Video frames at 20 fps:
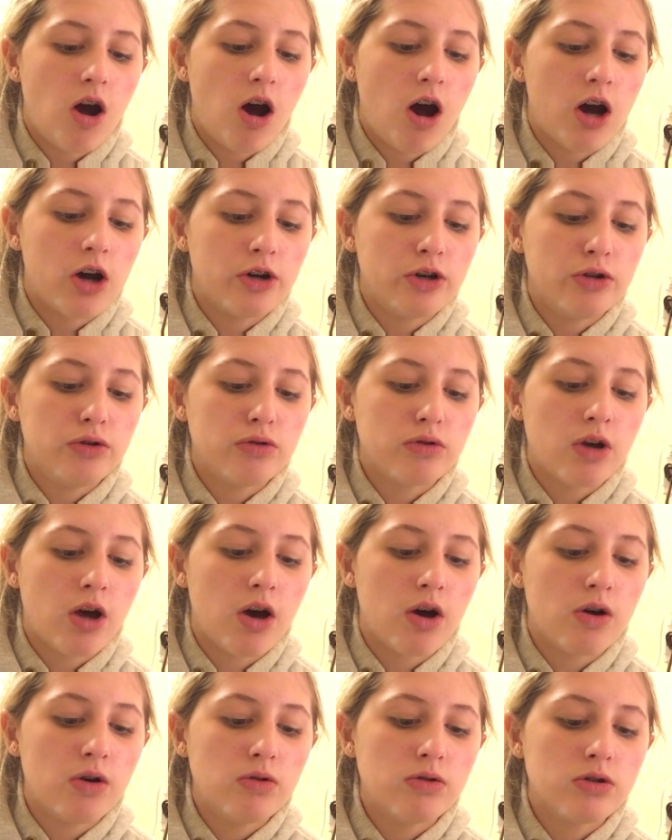Our new
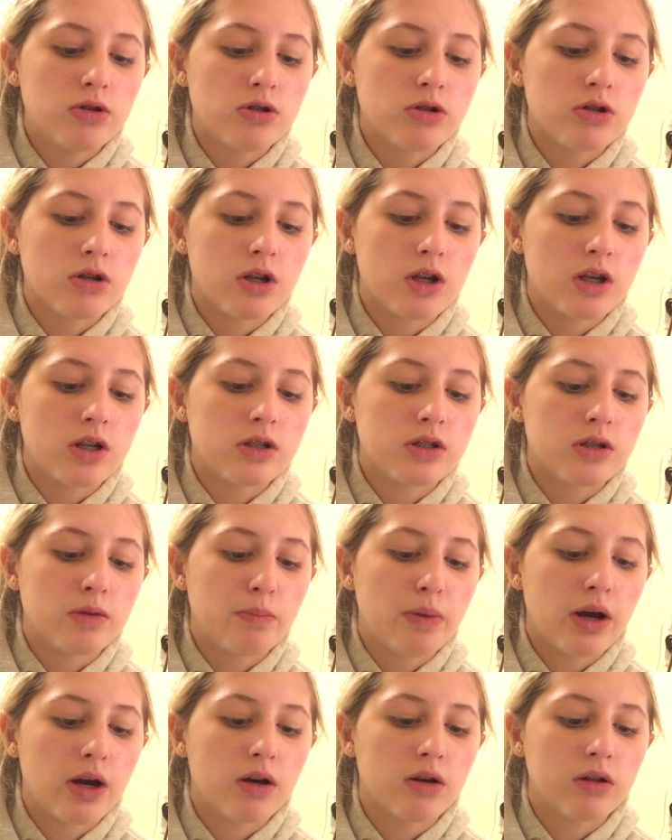coach is
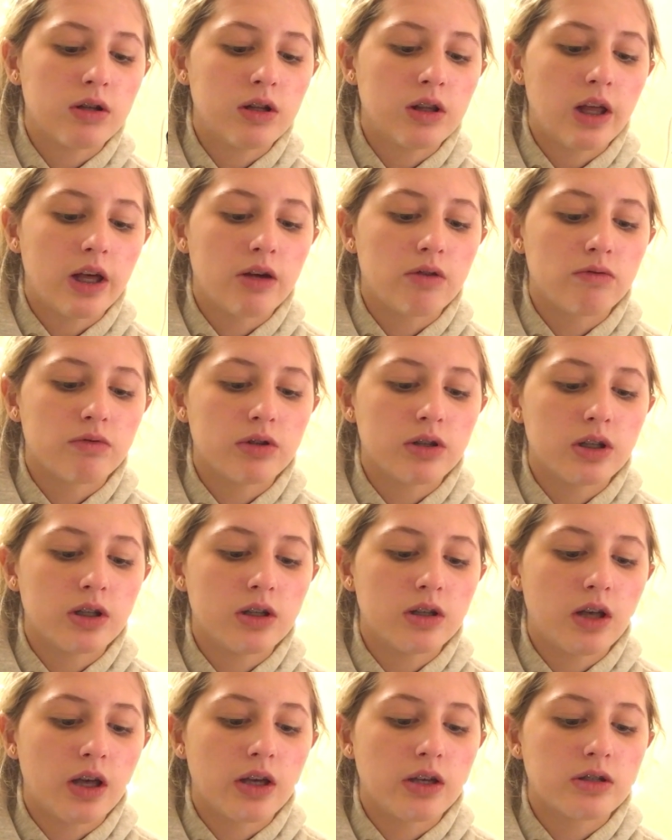apparently like
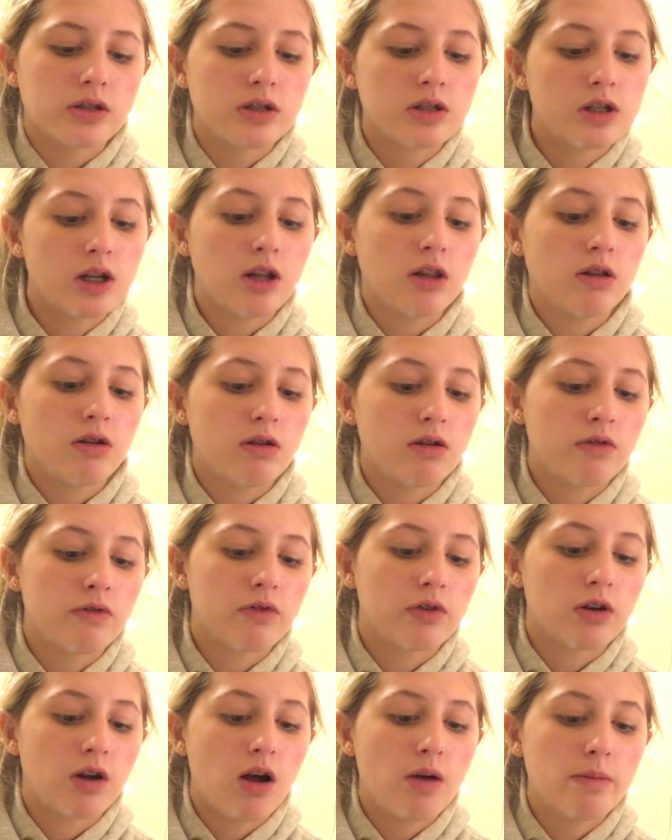really like stickler
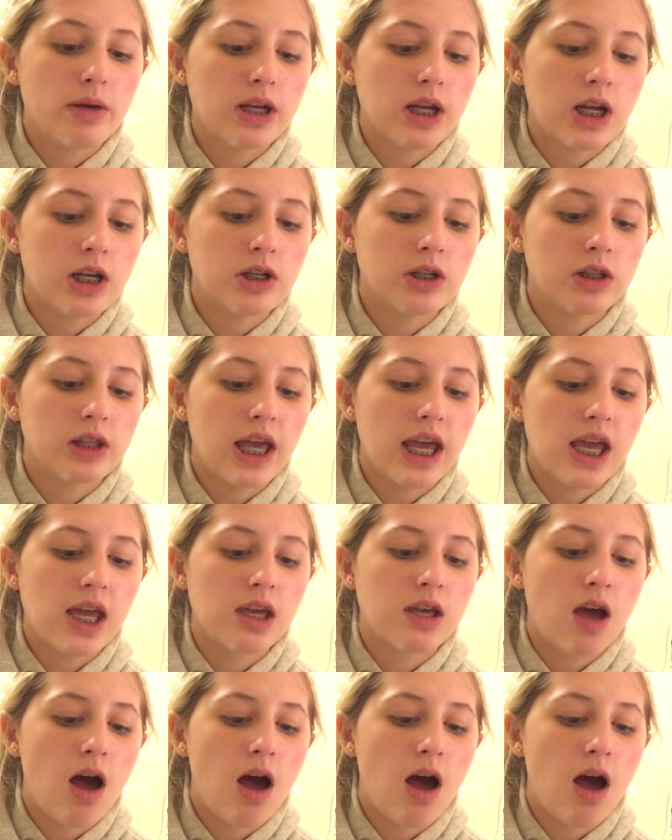for, oh my god, you're late,